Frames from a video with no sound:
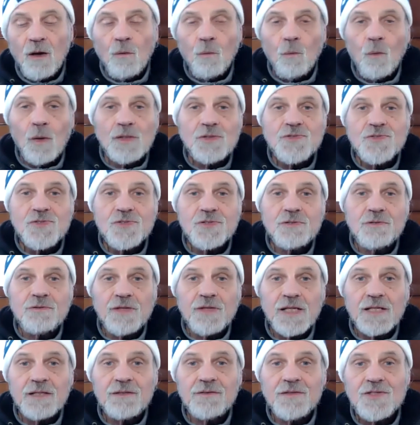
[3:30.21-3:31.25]
wants to
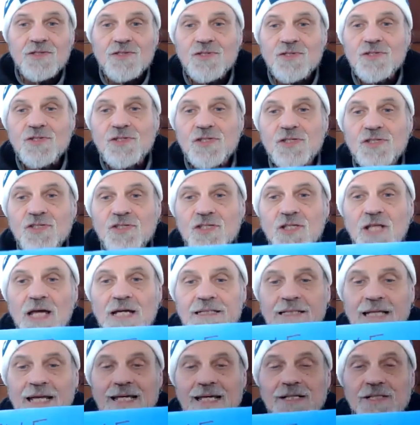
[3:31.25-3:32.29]
think this is the
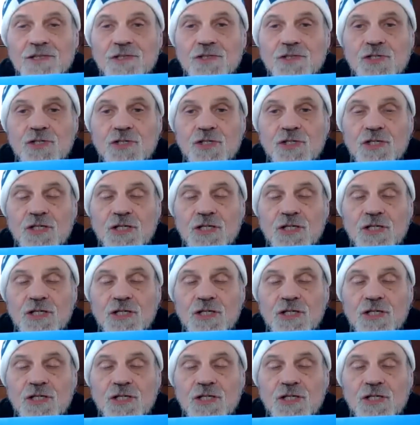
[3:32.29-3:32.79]
slight edge